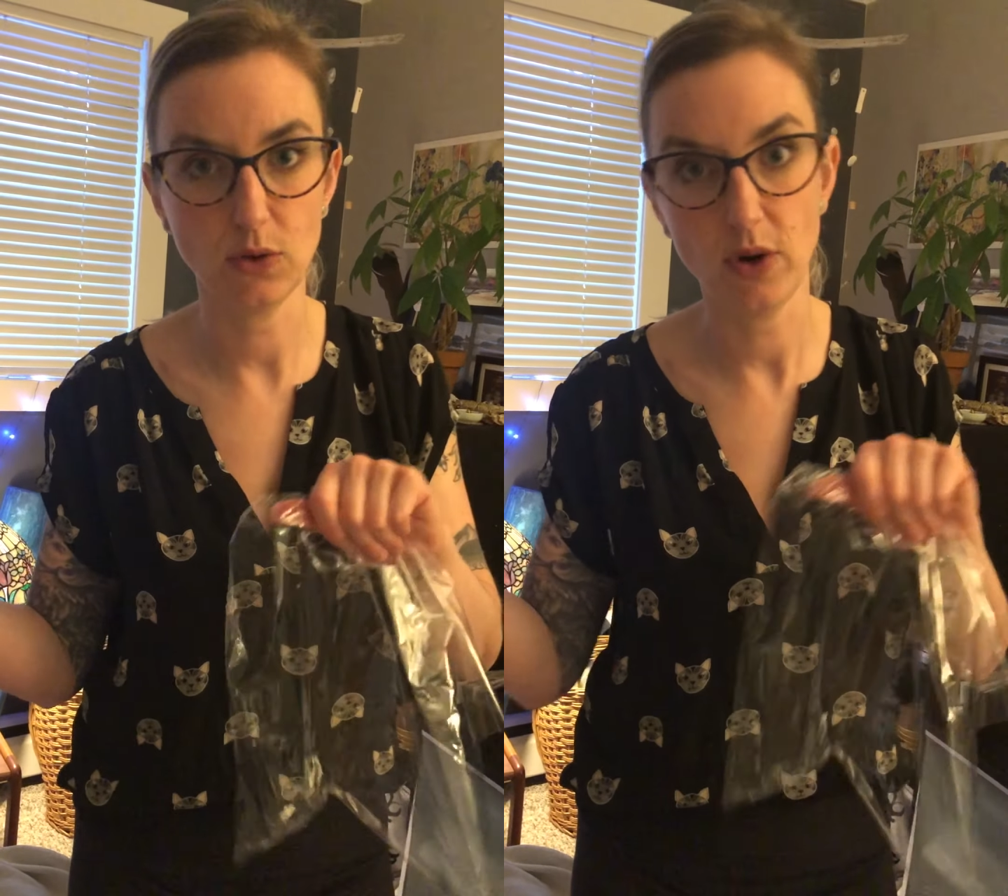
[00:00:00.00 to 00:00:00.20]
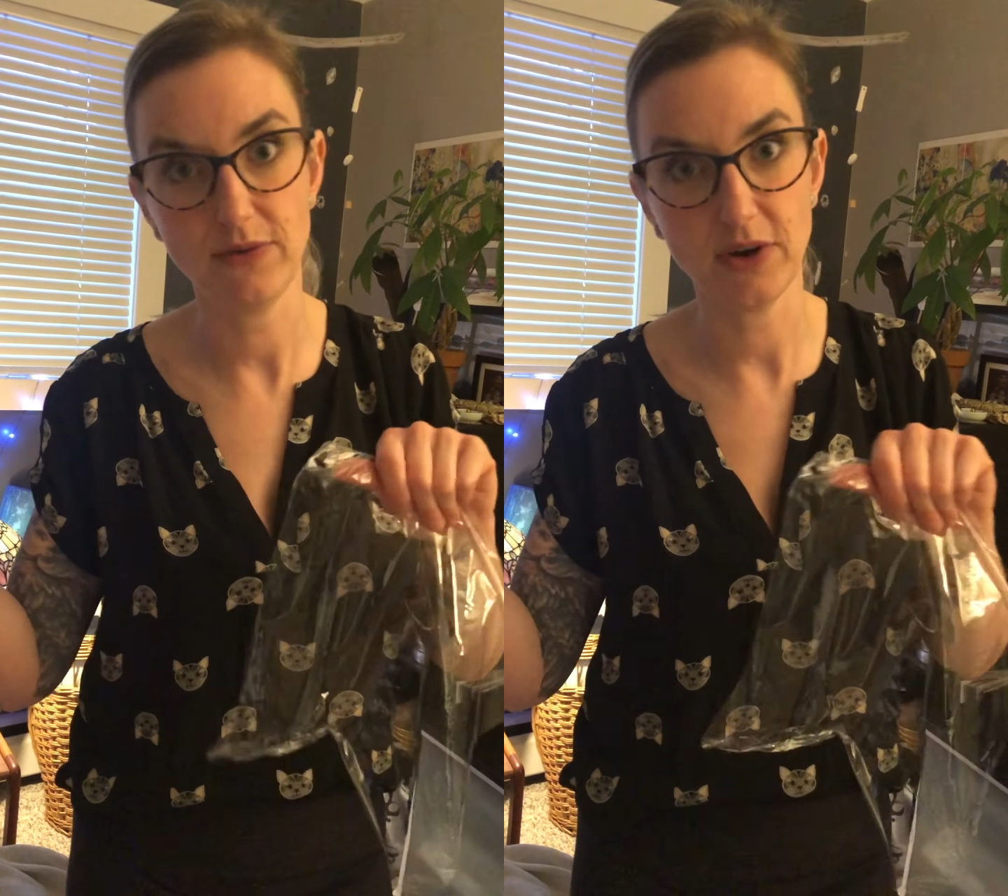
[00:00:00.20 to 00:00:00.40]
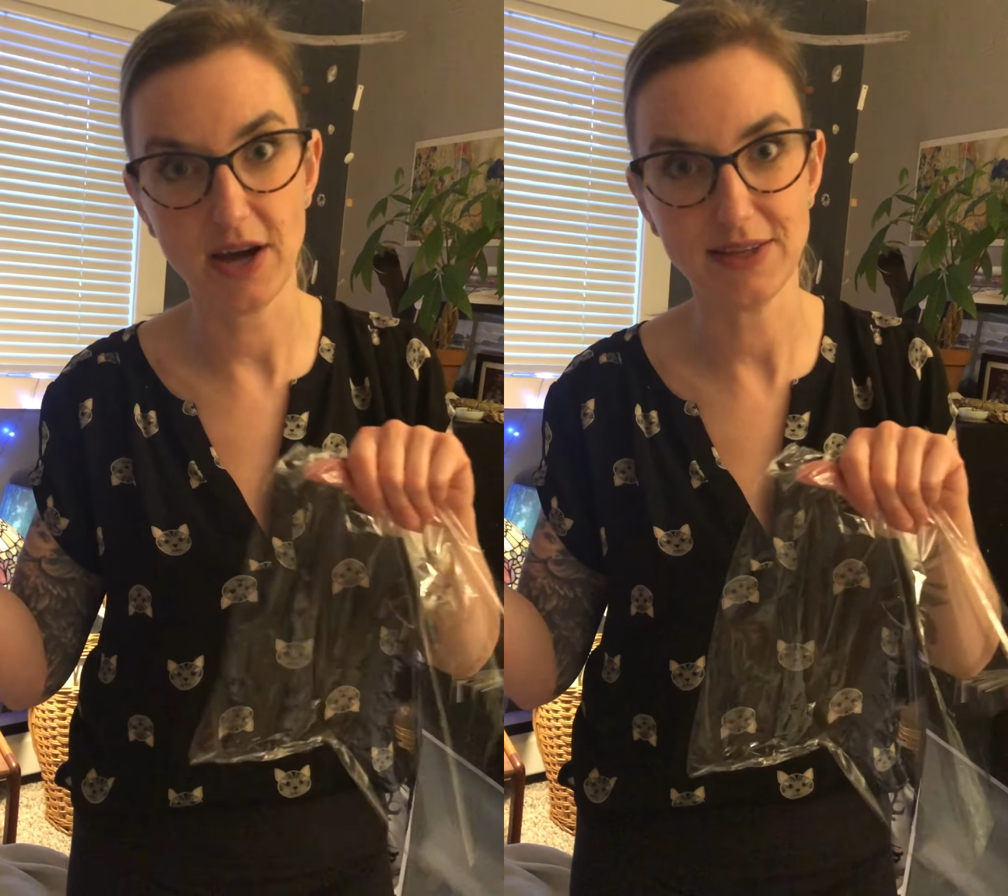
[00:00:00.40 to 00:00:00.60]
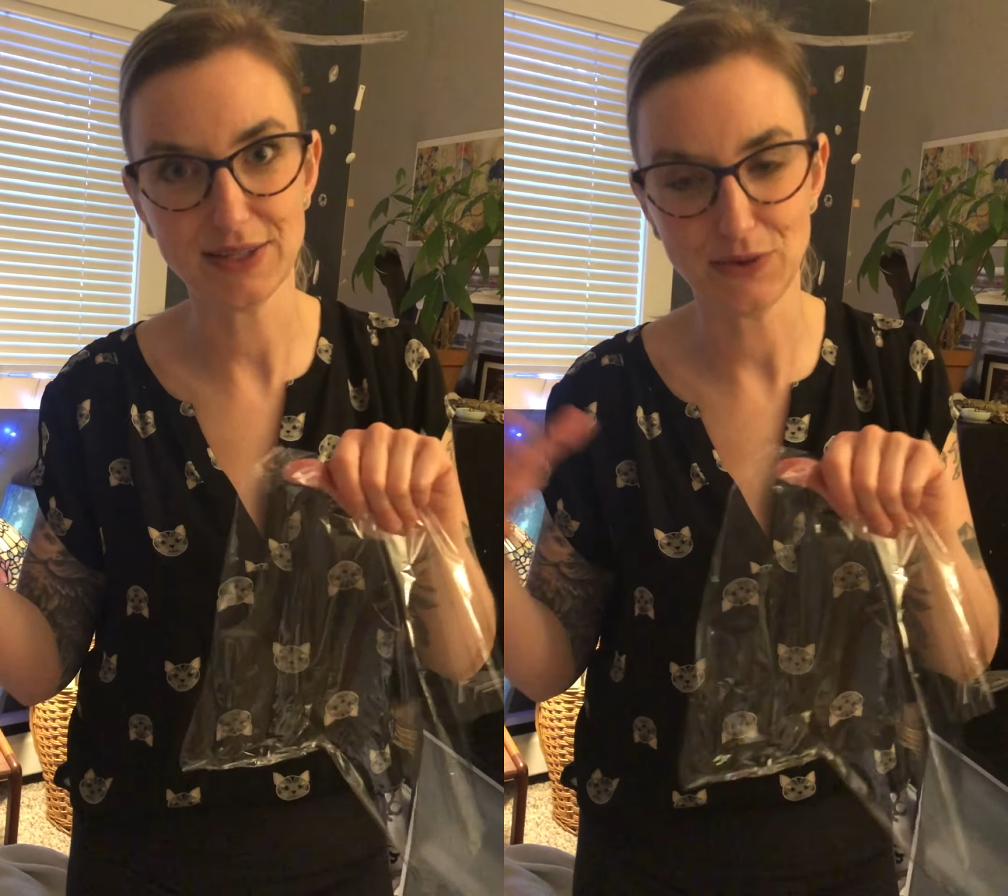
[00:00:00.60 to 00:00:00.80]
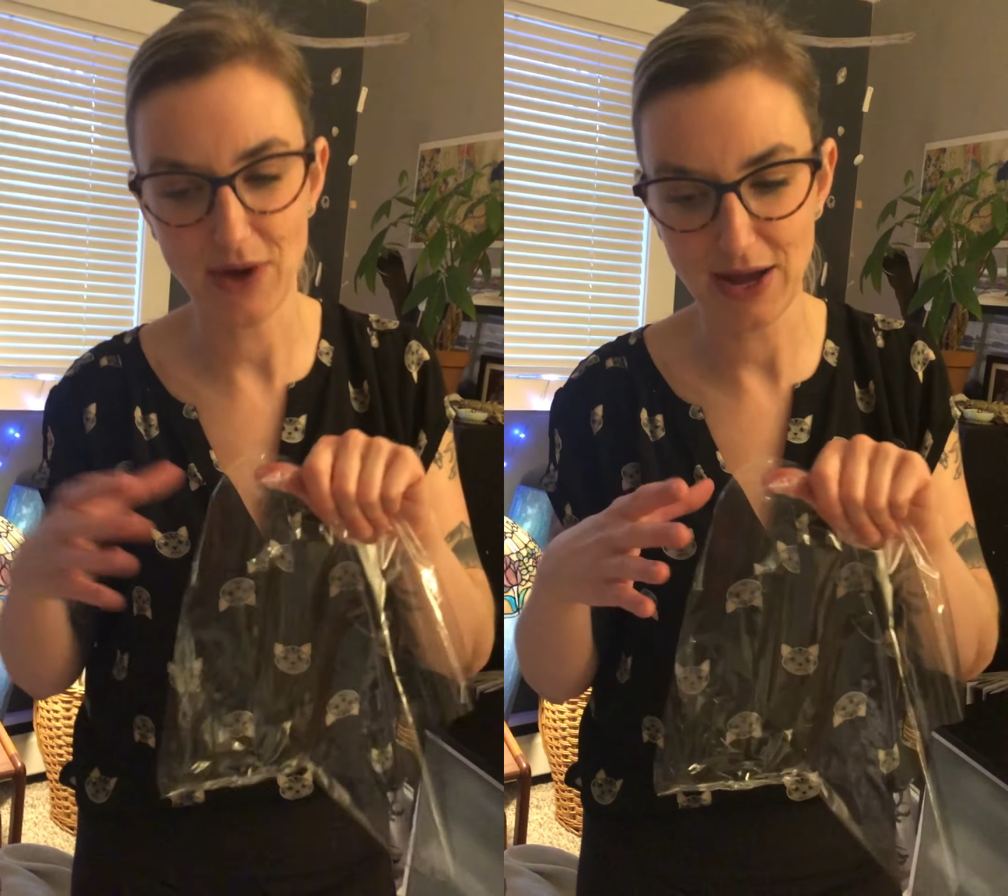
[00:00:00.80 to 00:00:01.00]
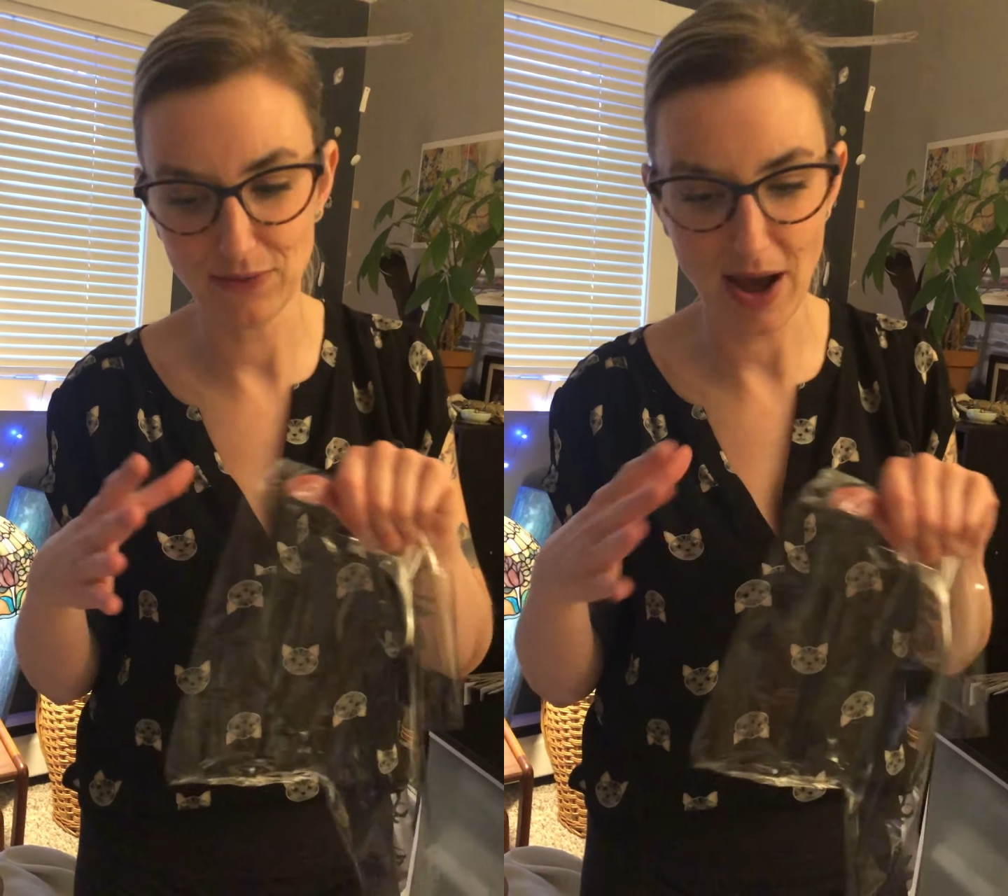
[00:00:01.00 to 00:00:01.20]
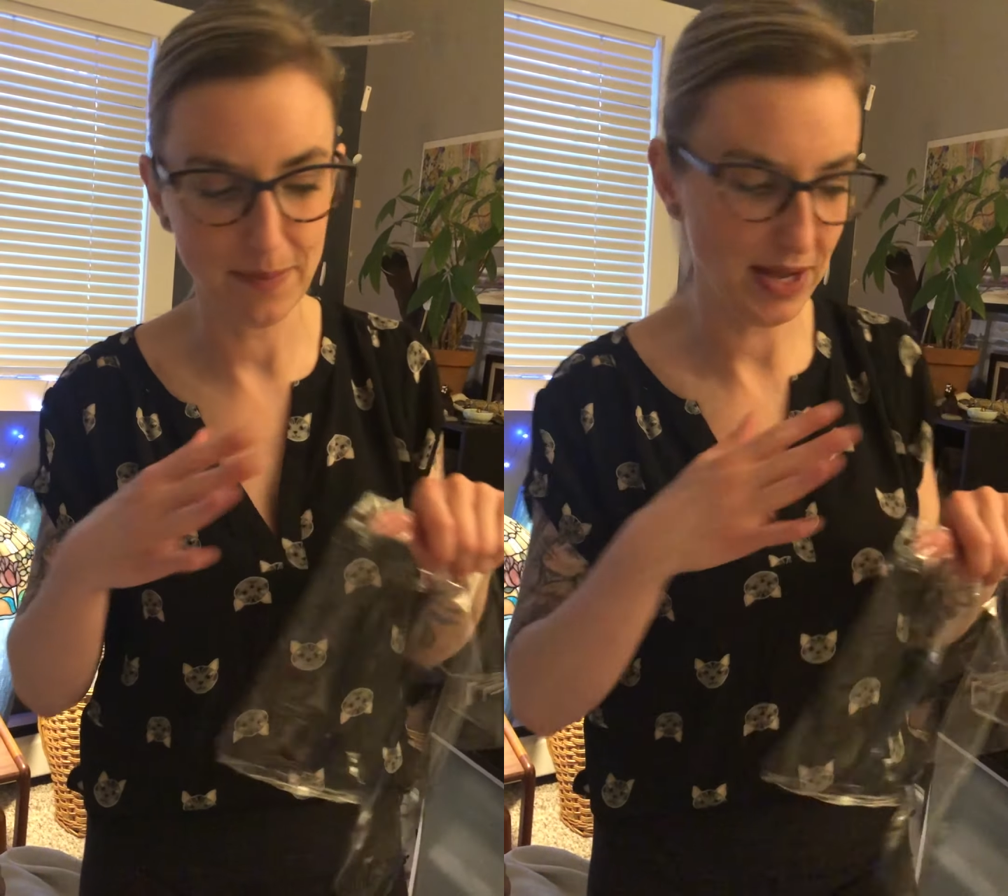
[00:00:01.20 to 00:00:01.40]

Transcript: Oh, I forgot the saran wrap.